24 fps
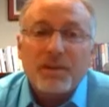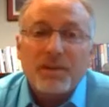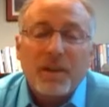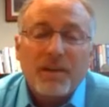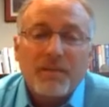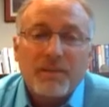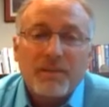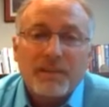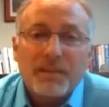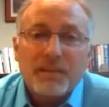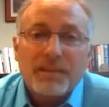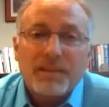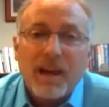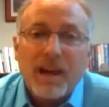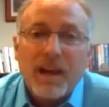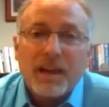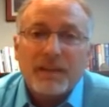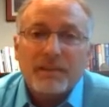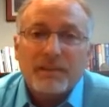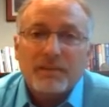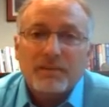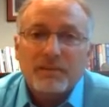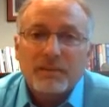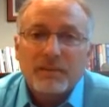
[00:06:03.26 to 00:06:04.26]
coveted
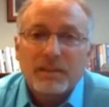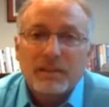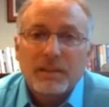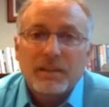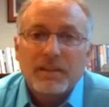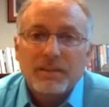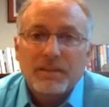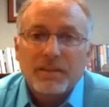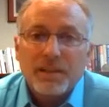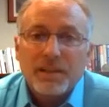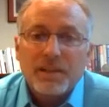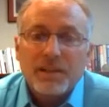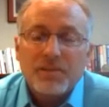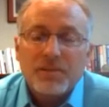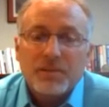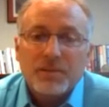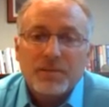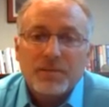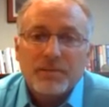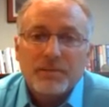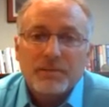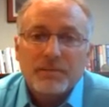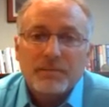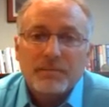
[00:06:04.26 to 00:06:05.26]
title,
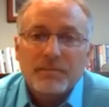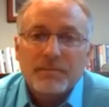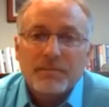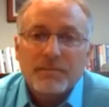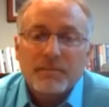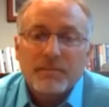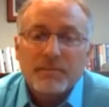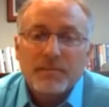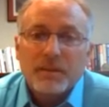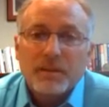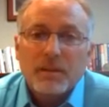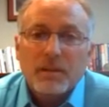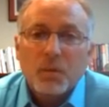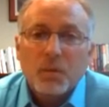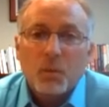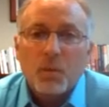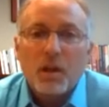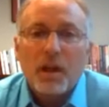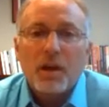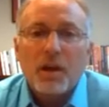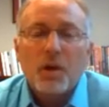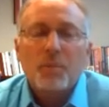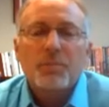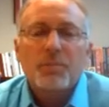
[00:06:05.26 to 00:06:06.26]
teacher.
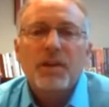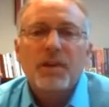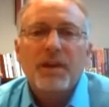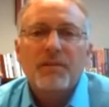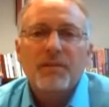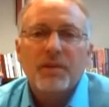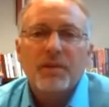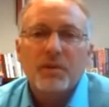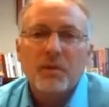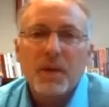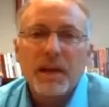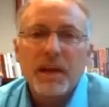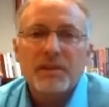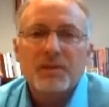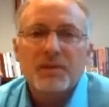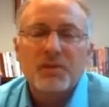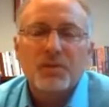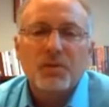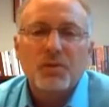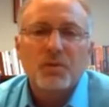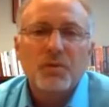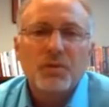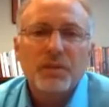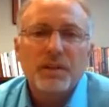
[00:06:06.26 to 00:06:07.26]
Well, I hope you have a great
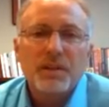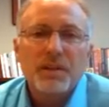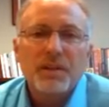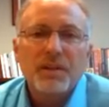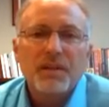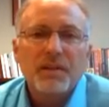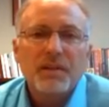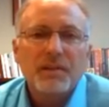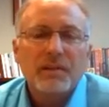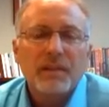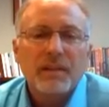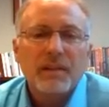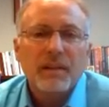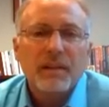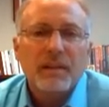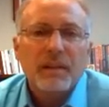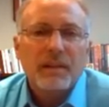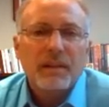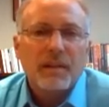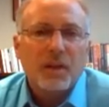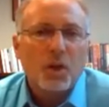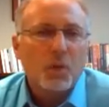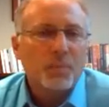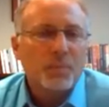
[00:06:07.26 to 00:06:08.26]
school year.
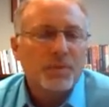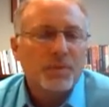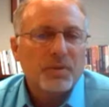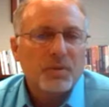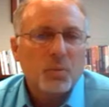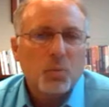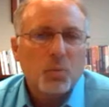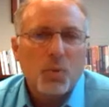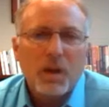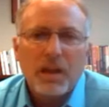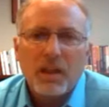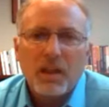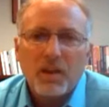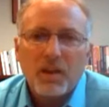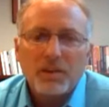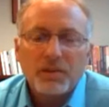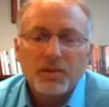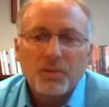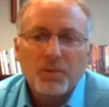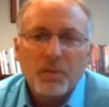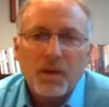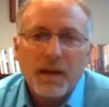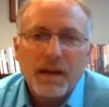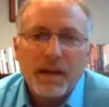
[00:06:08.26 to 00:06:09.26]
Hope you're well on
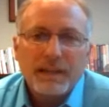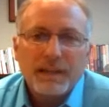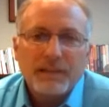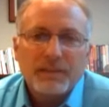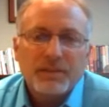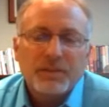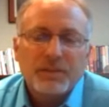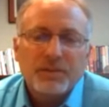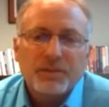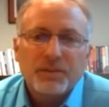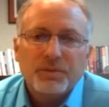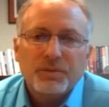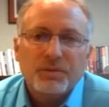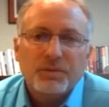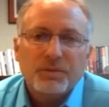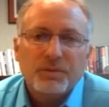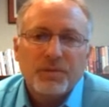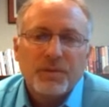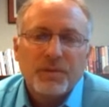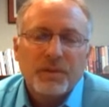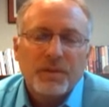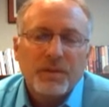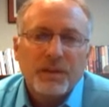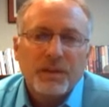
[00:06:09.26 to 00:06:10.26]
your way
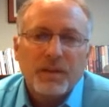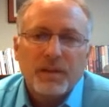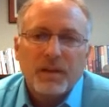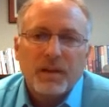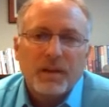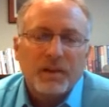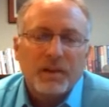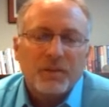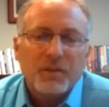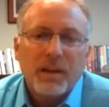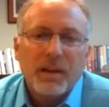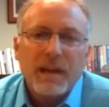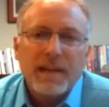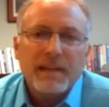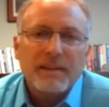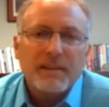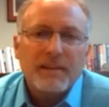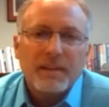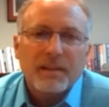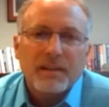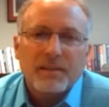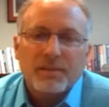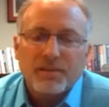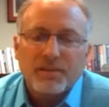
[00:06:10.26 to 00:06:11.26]
to a great
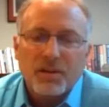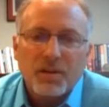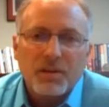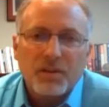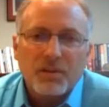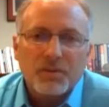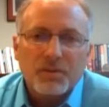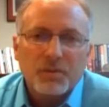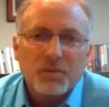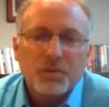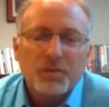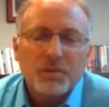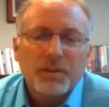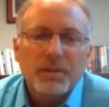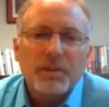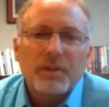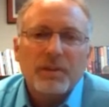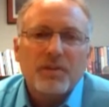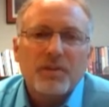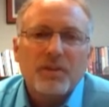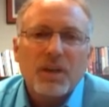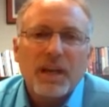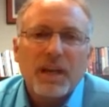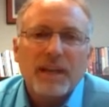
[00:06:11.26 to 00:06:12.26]
start of school
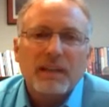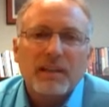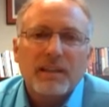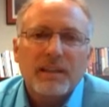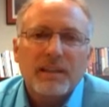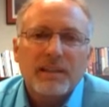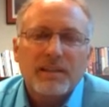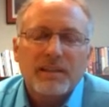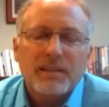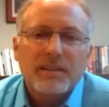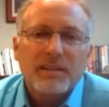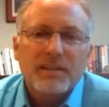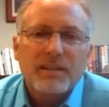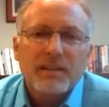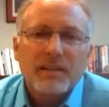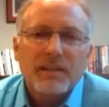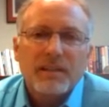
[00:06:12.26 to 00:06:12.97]
year checklist,